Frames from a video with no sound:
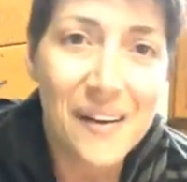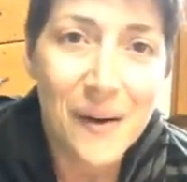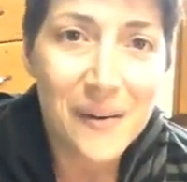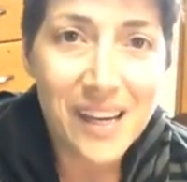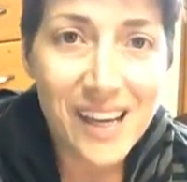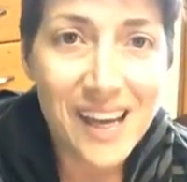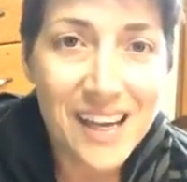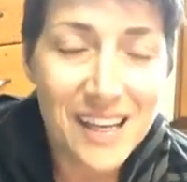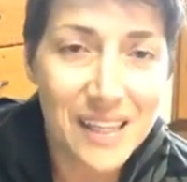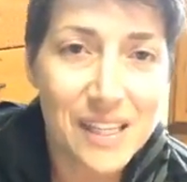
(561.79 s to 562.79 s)
Okay,
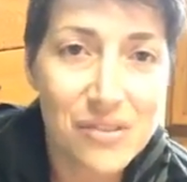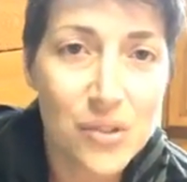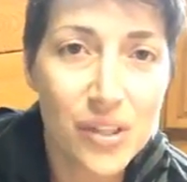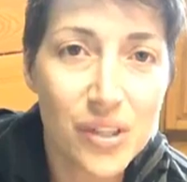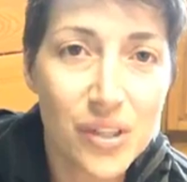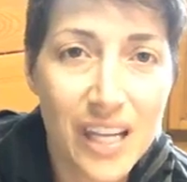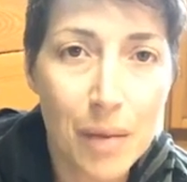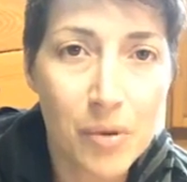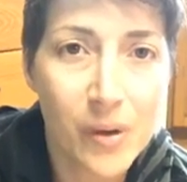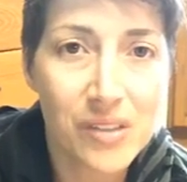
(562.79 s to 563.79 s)
thanks for joining in. Happy
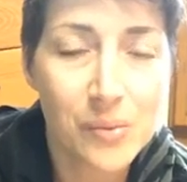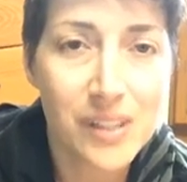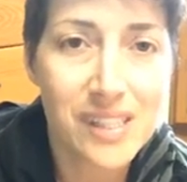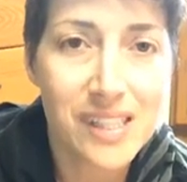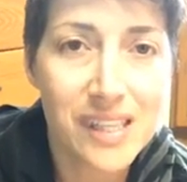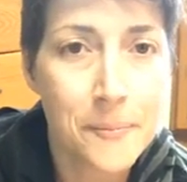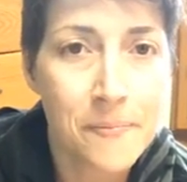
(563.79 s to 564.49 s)
Wowza Wednesday.